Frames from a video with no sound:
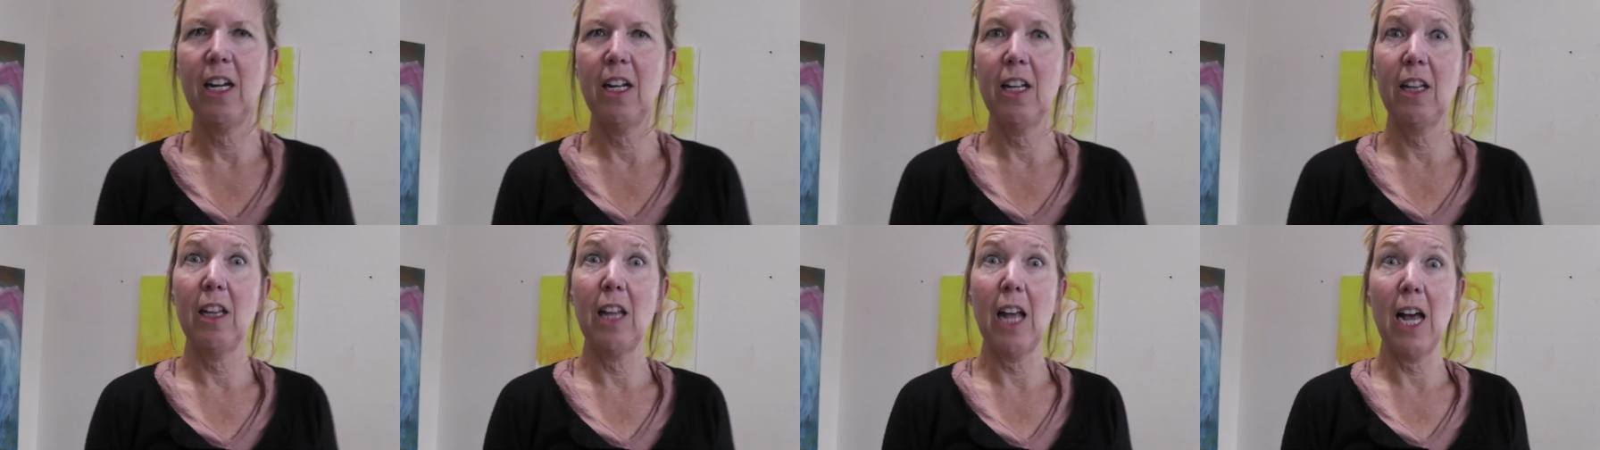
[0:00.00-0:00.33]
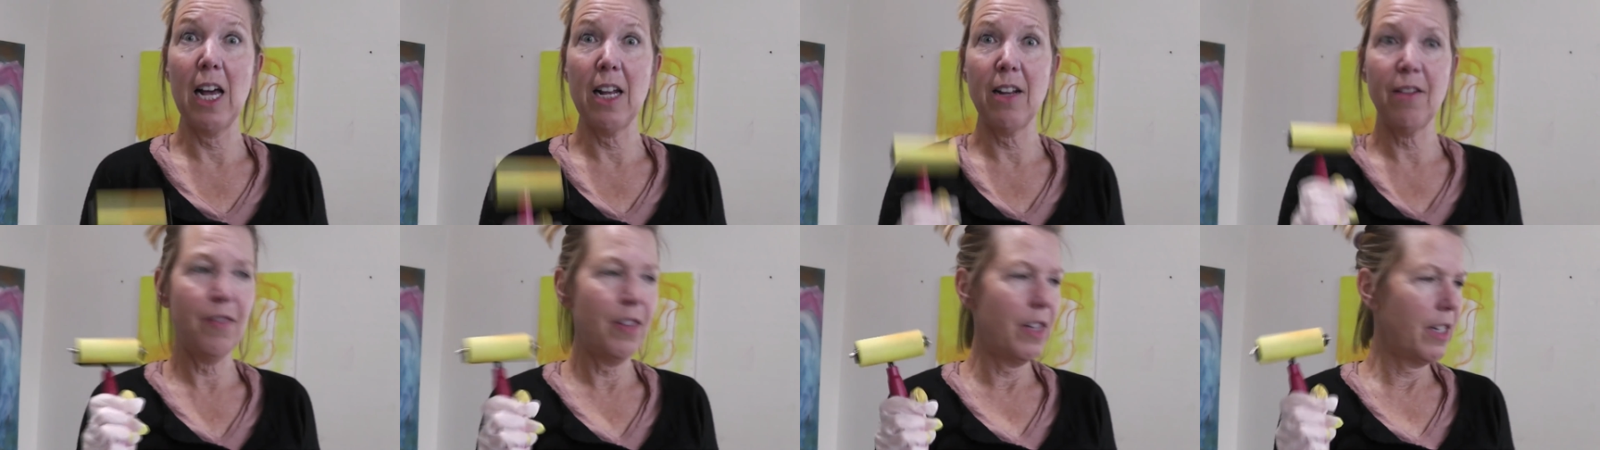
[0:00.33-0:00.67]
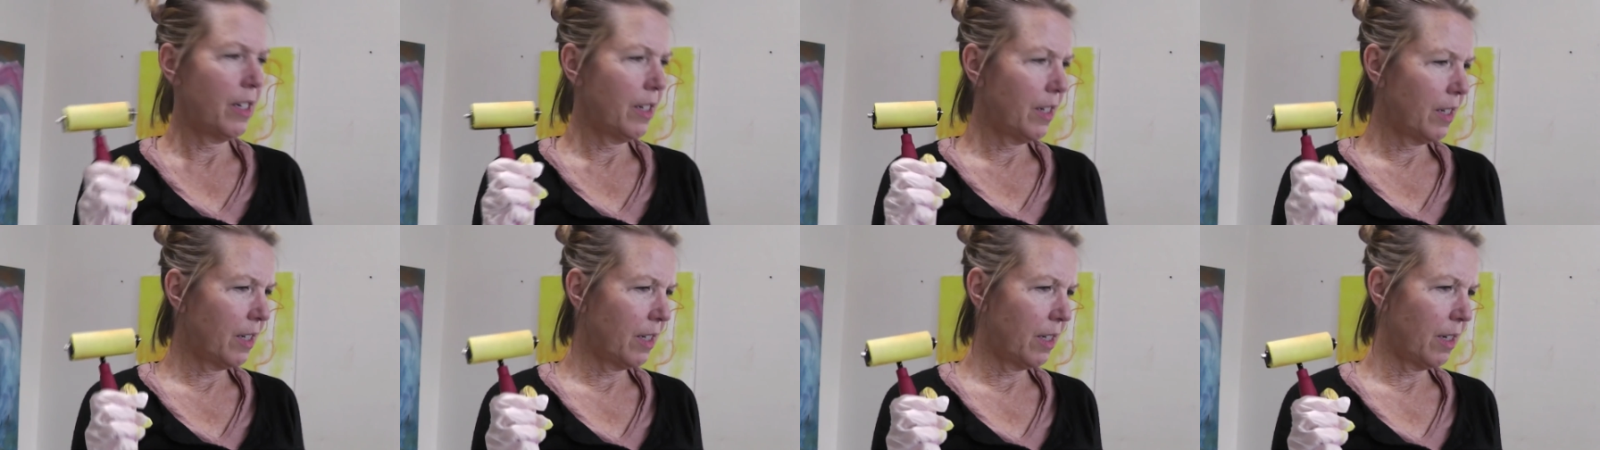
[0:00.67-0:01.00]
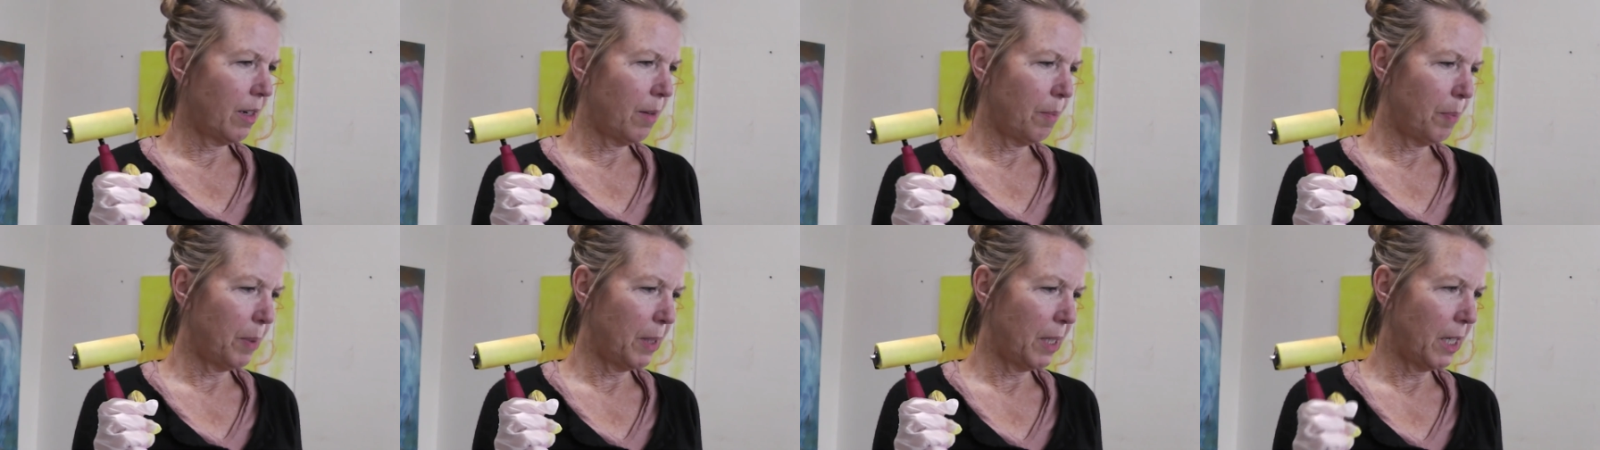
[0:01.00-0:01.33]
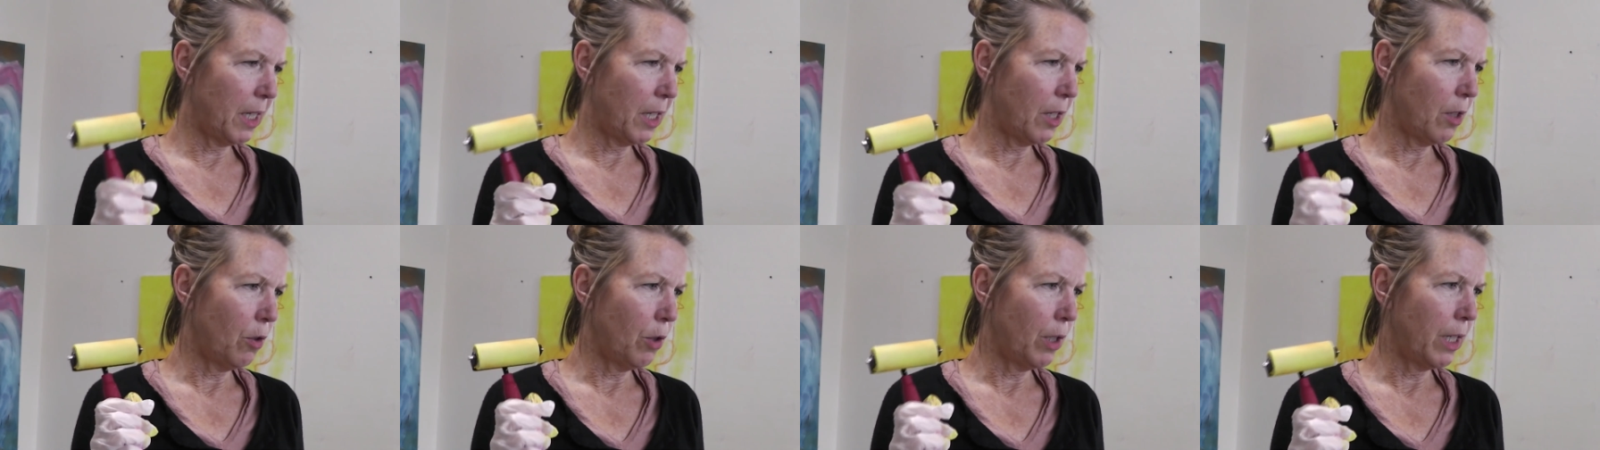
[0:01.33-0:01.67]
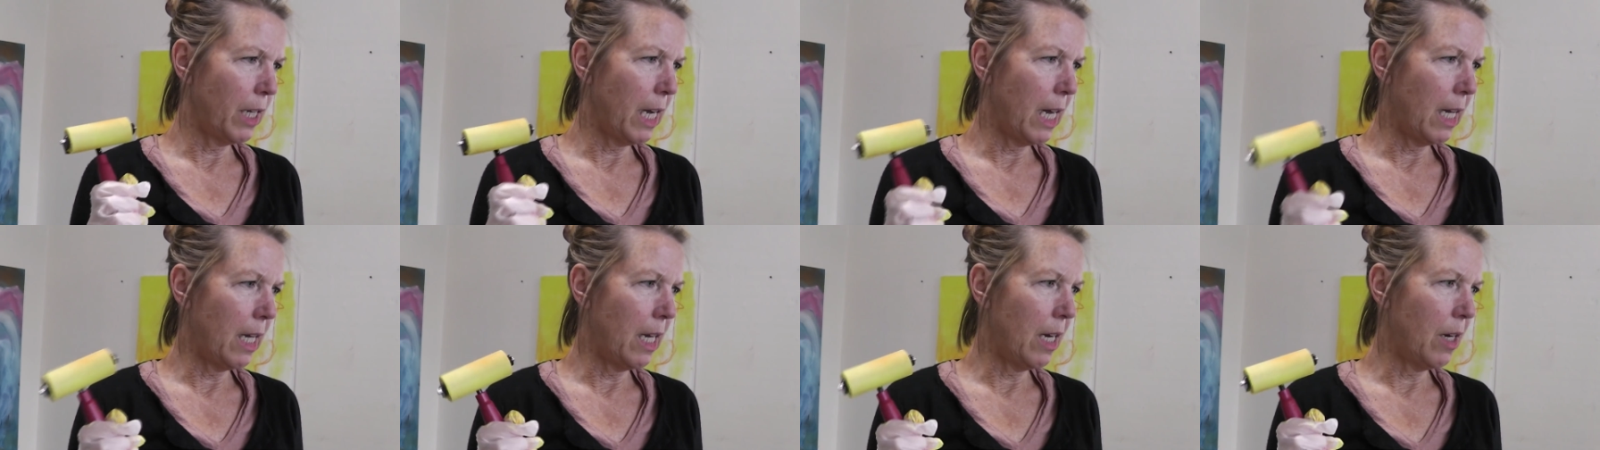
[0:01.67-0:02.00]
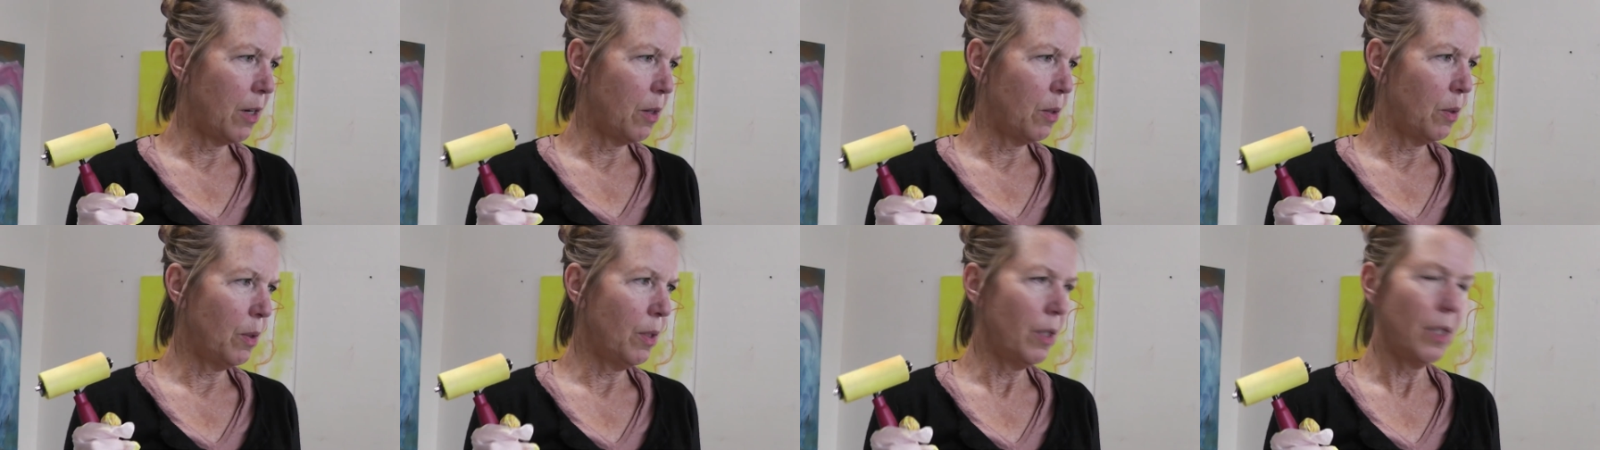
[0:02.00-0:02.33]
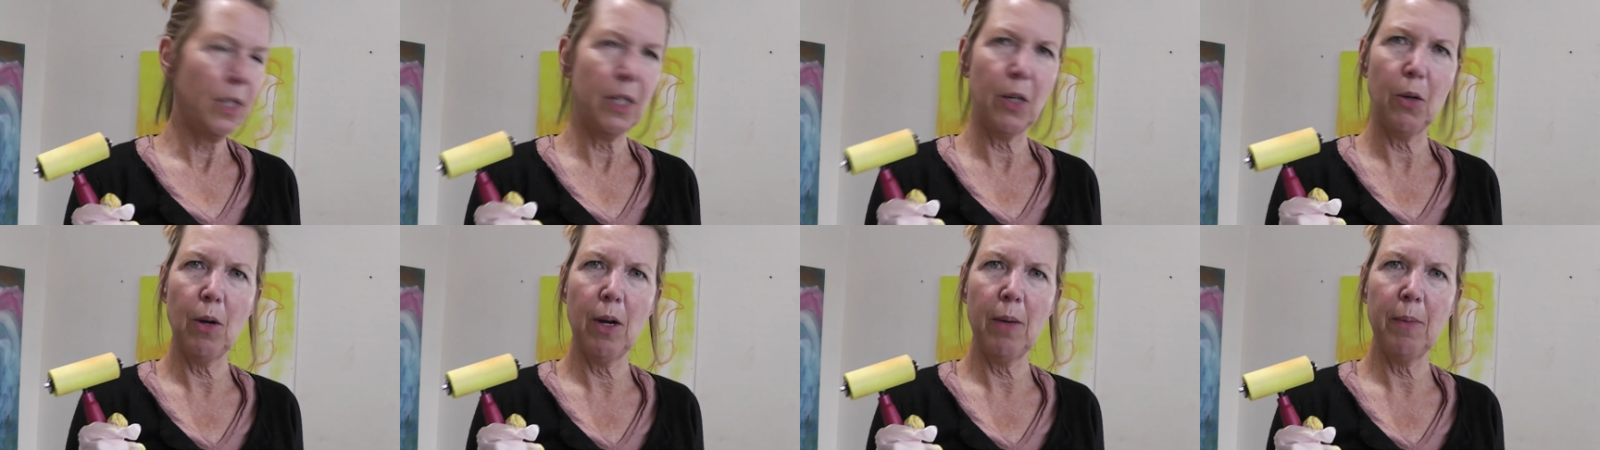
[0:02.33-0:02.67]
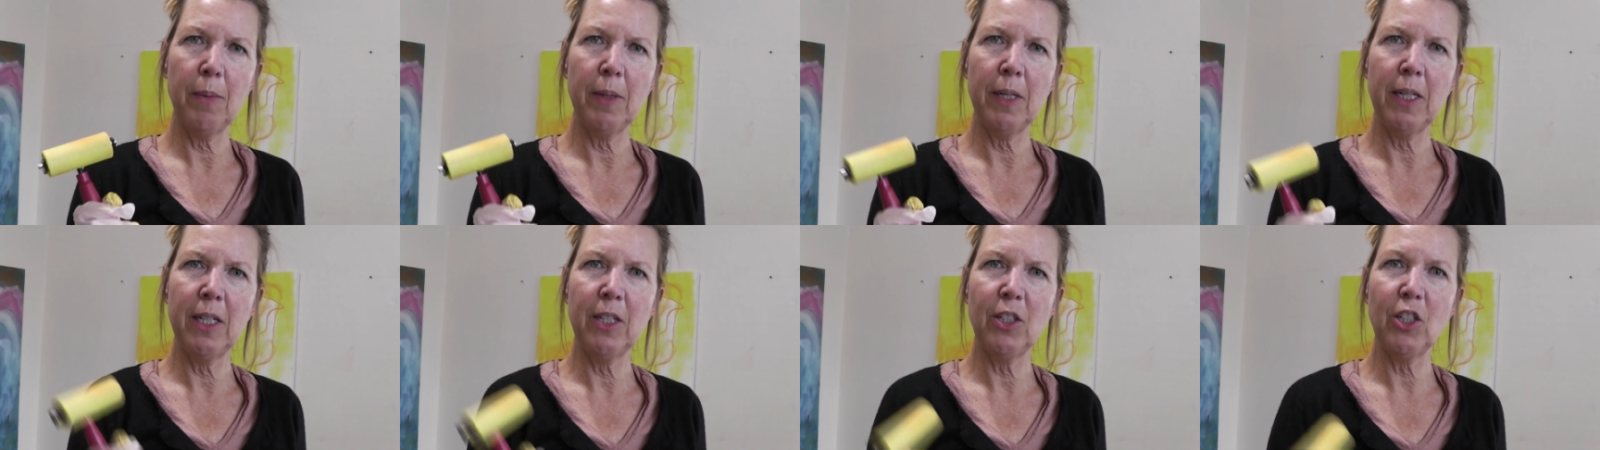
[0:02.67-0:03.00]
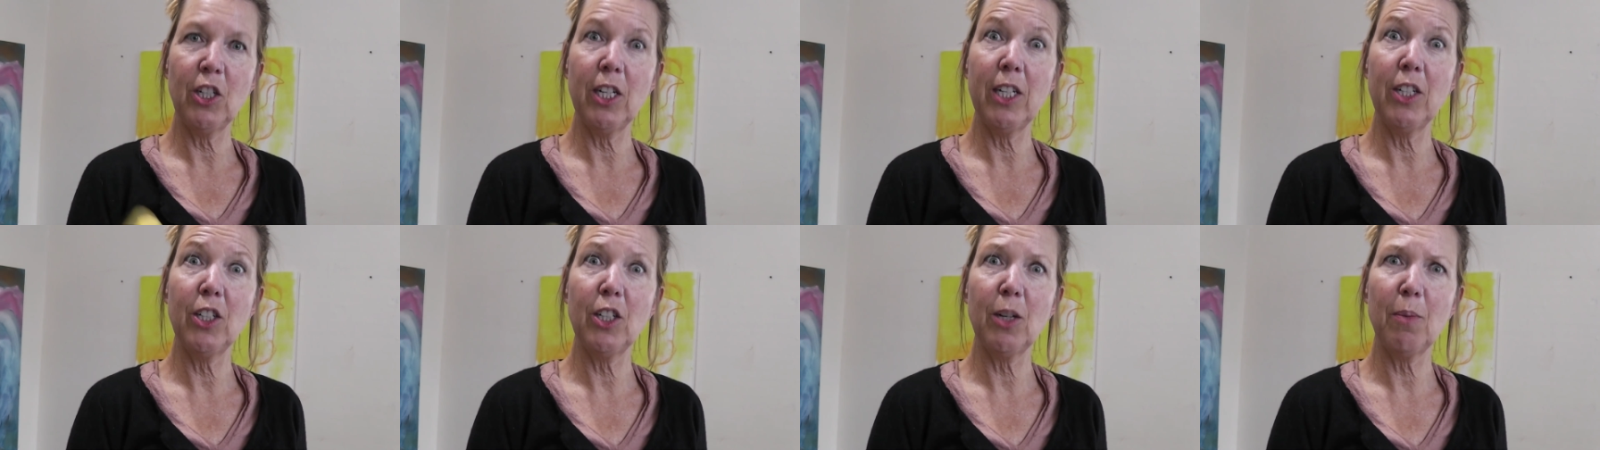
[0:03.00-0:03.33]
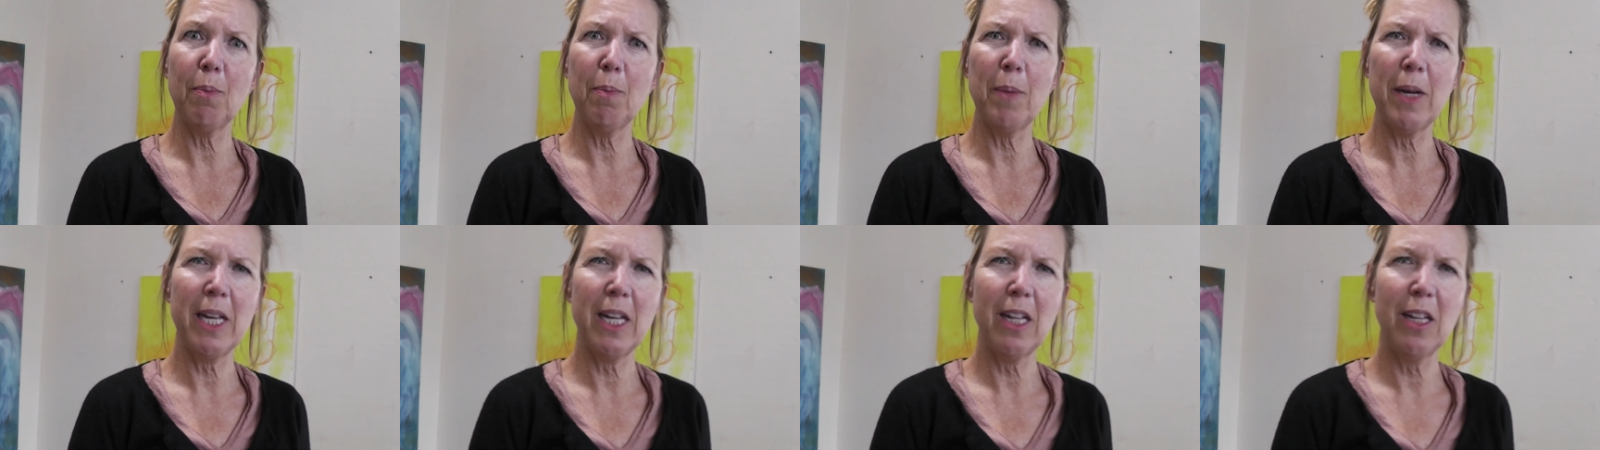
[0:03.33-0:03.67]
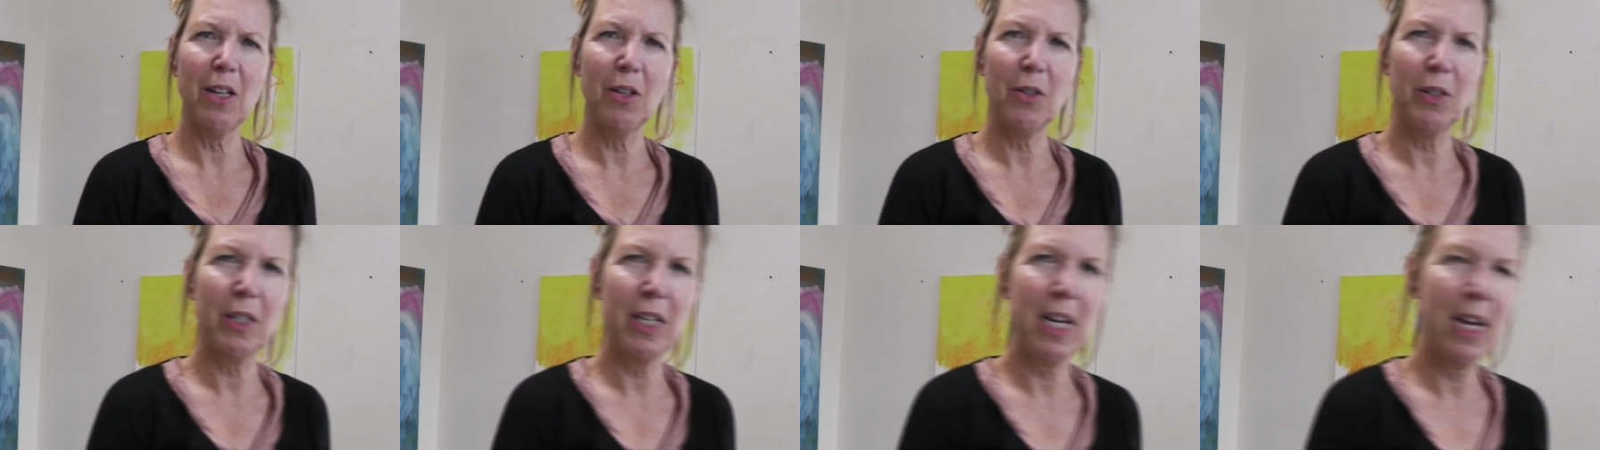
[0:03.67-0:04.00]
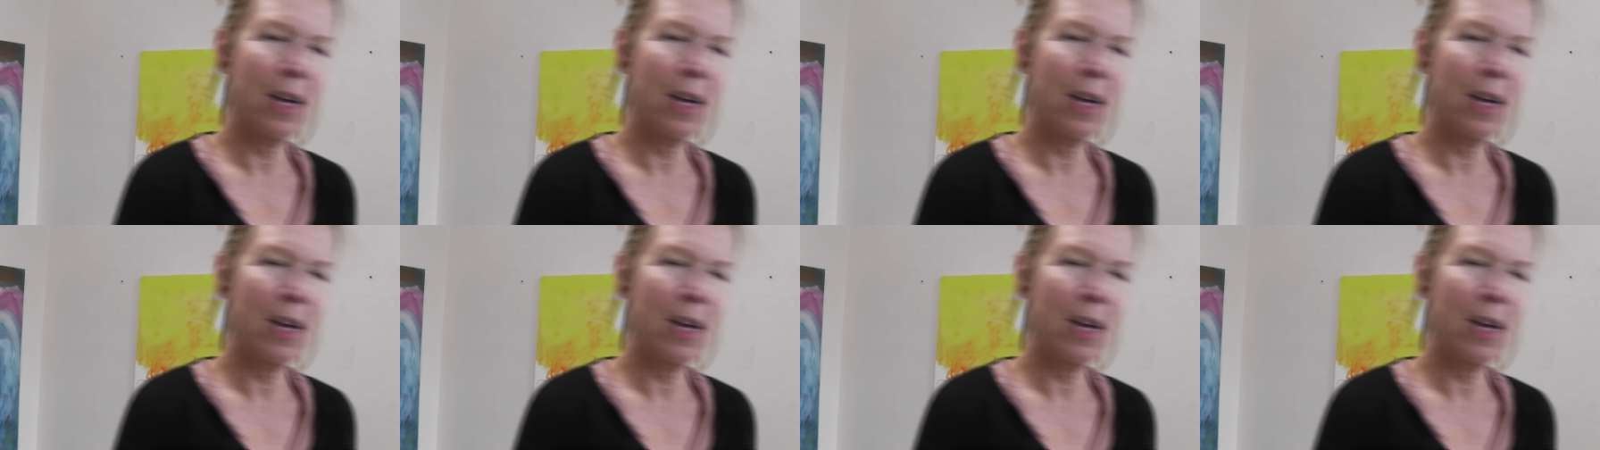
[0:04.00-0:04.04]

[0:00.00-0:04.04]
a lot of this particular yellow, so I'm going to change up my yellows